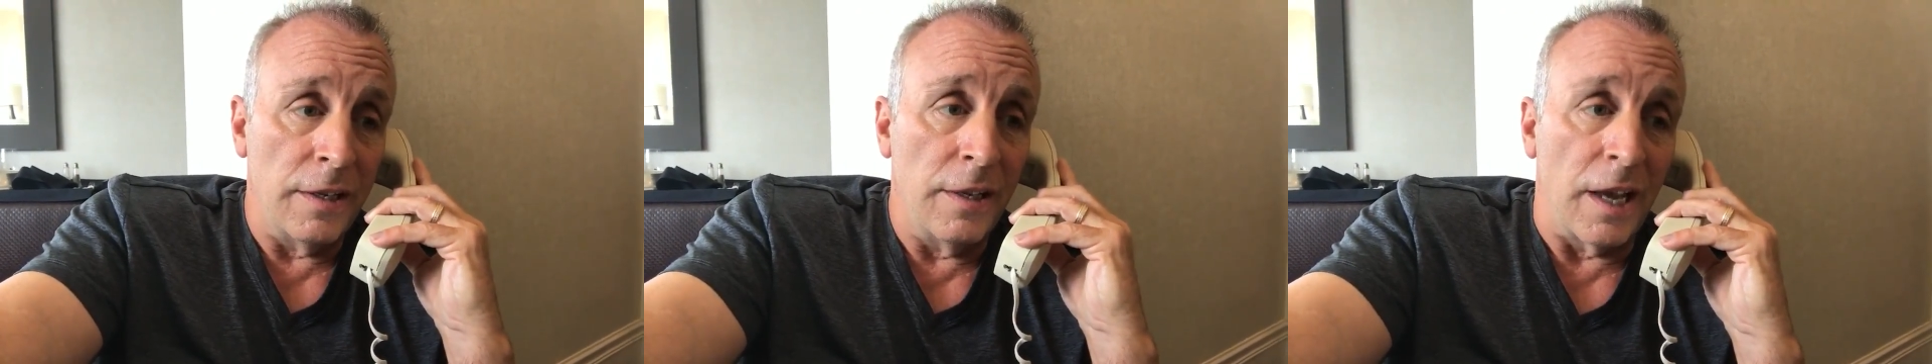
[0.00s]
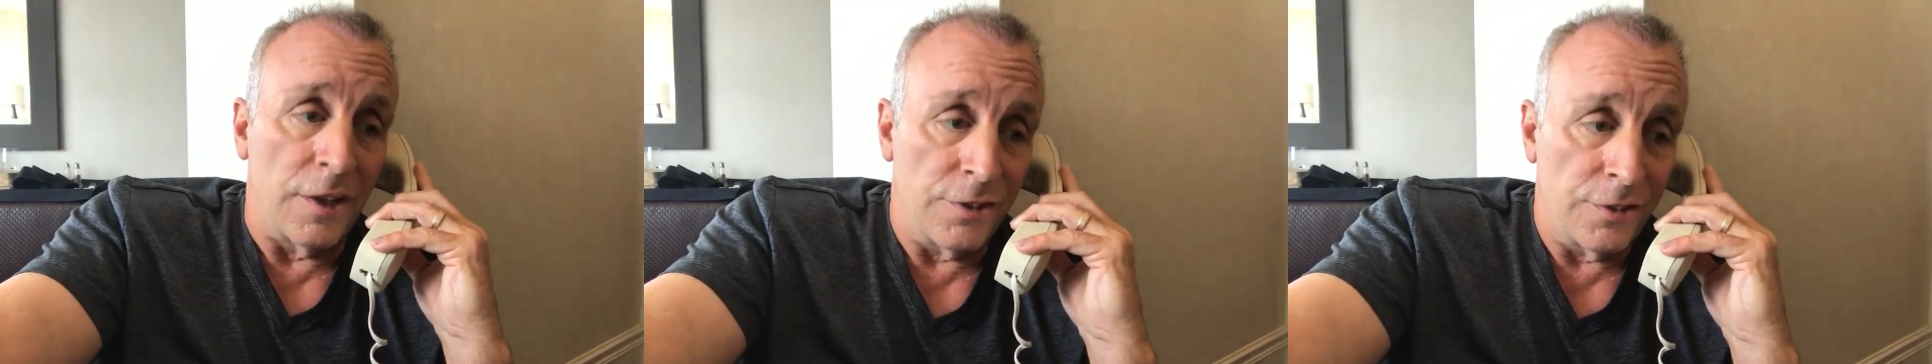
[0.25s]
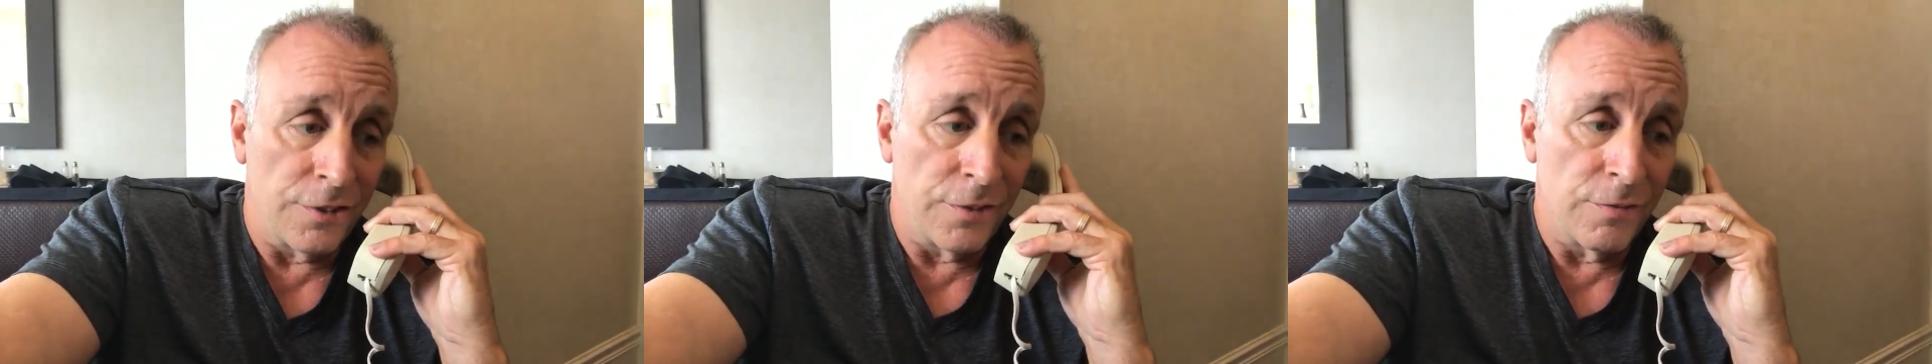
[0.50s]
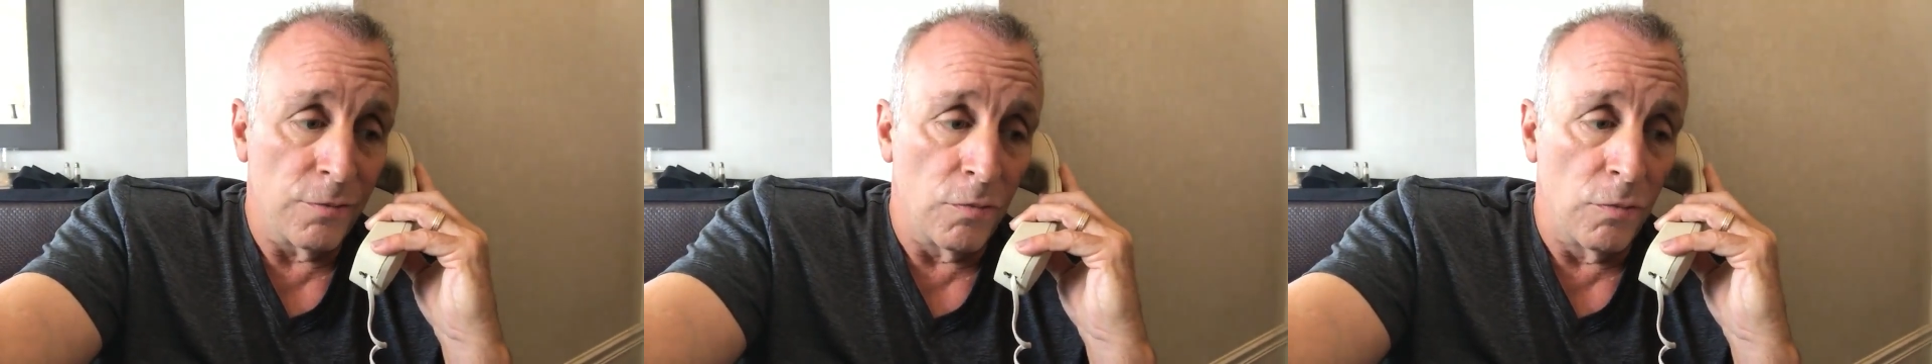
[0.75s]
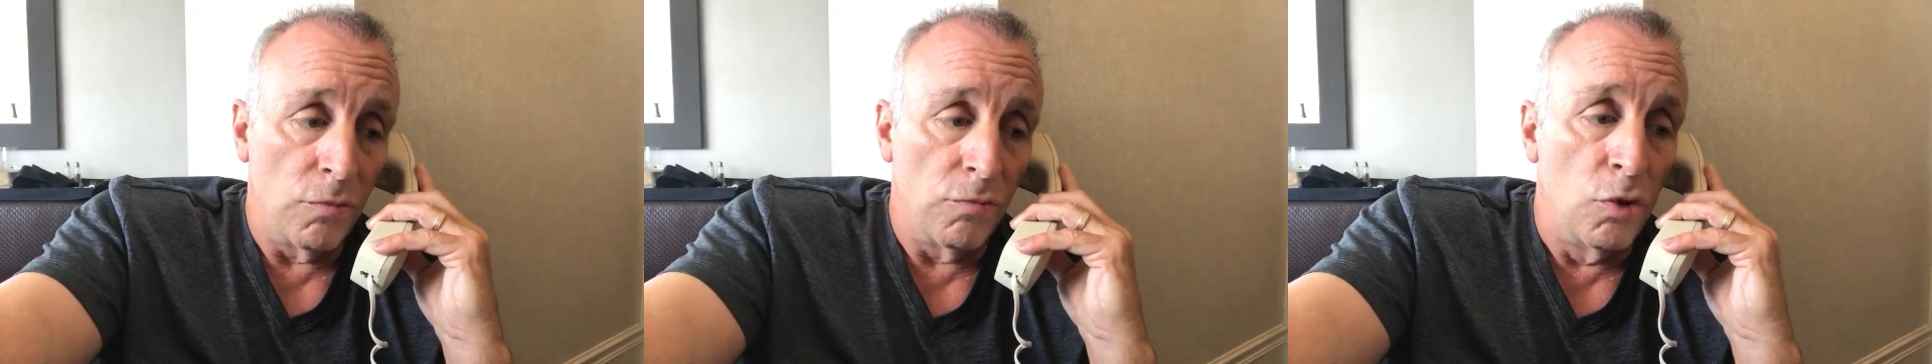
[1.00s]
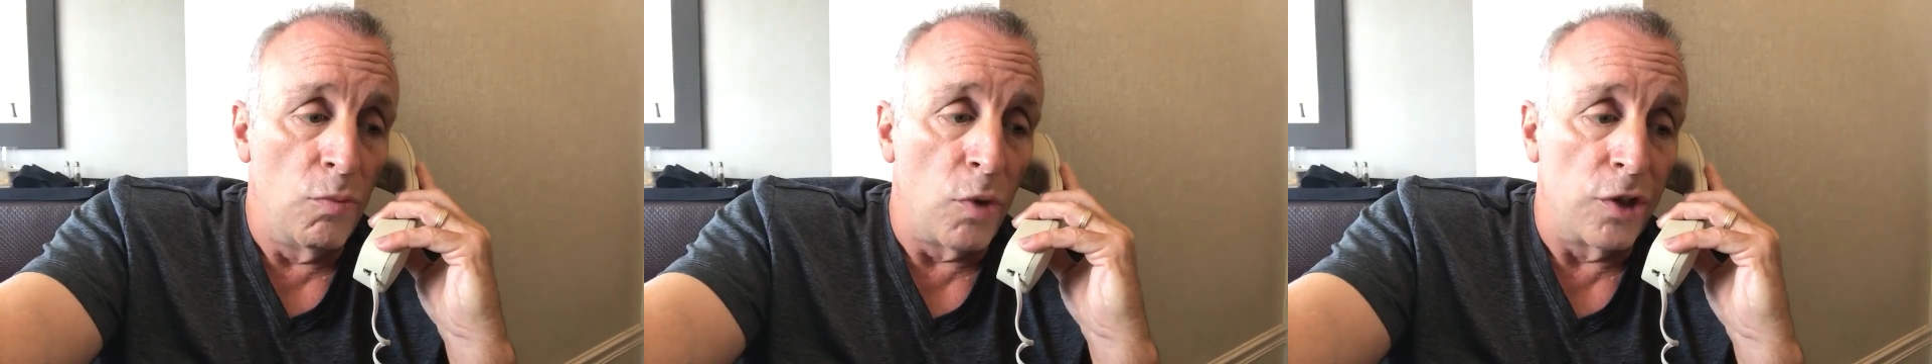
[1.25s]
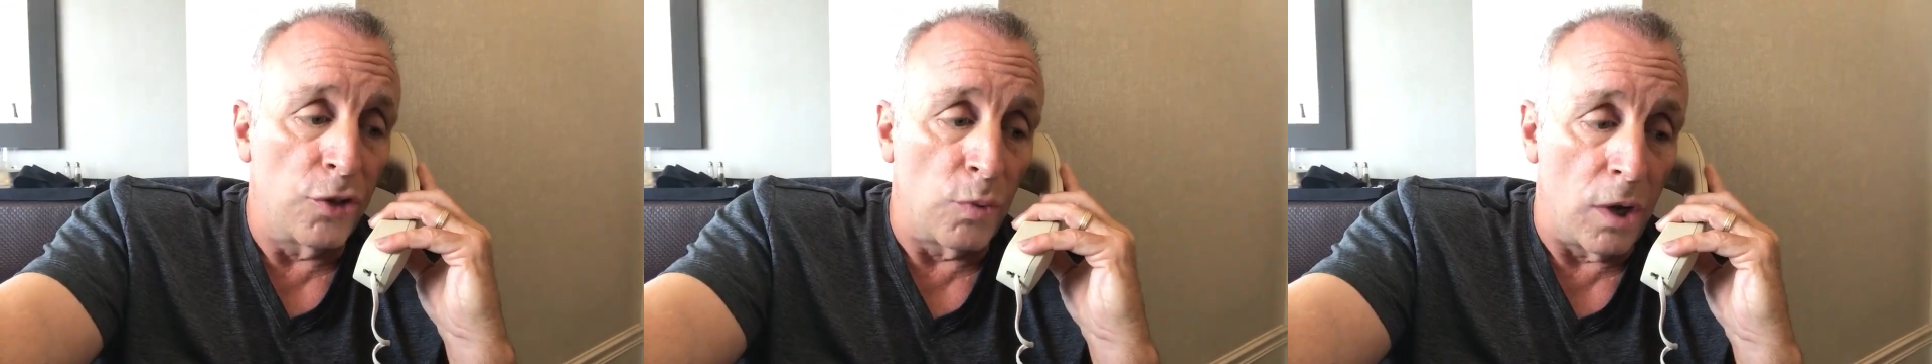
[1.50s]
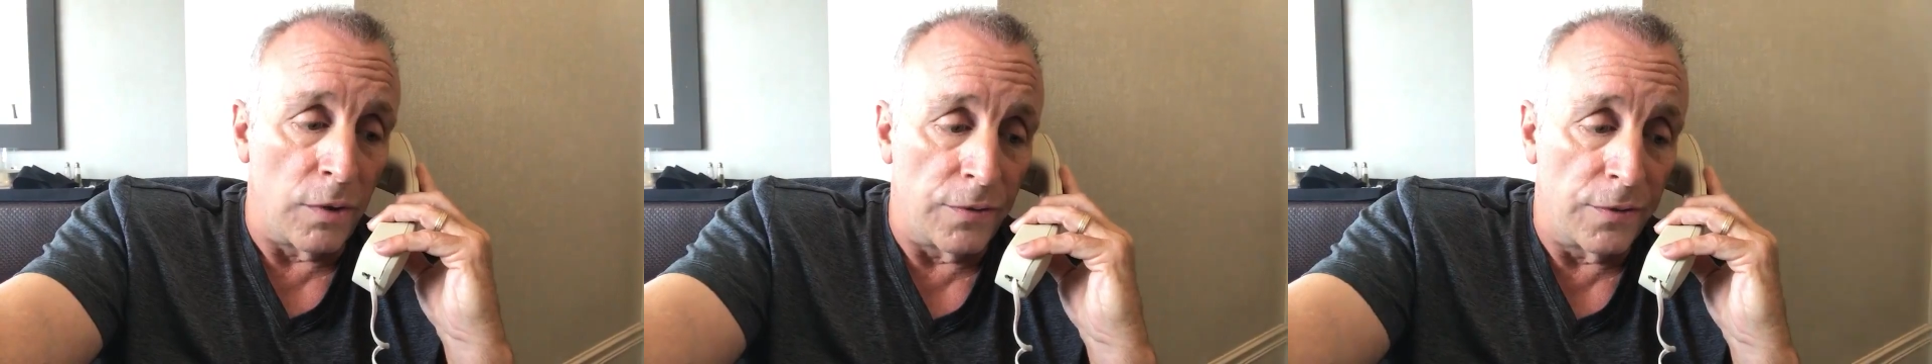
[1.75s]
Yes, room one
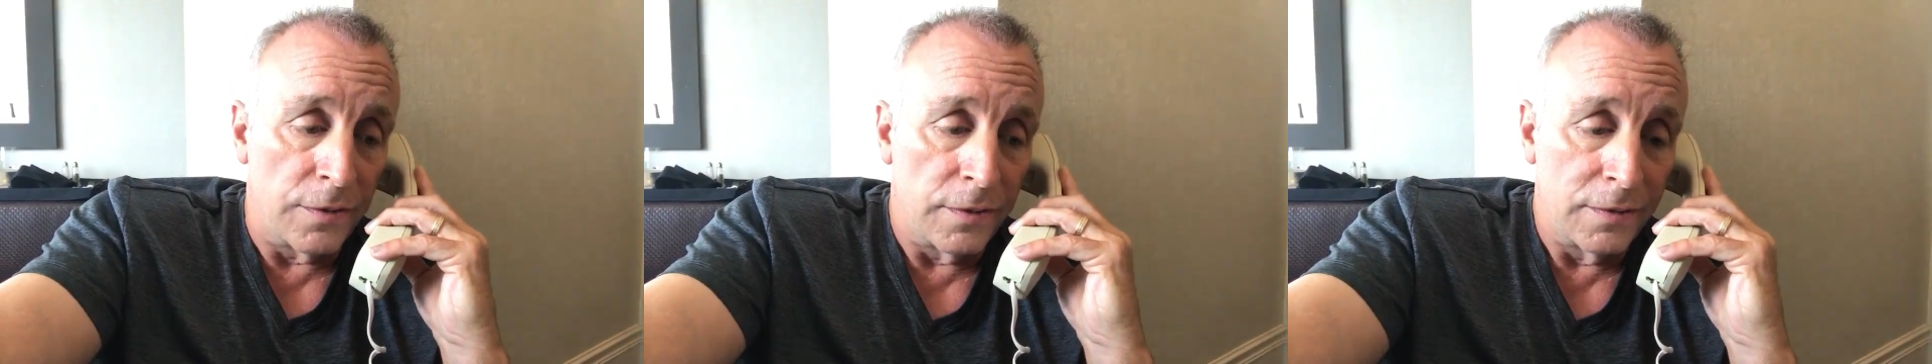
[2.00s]
twelve.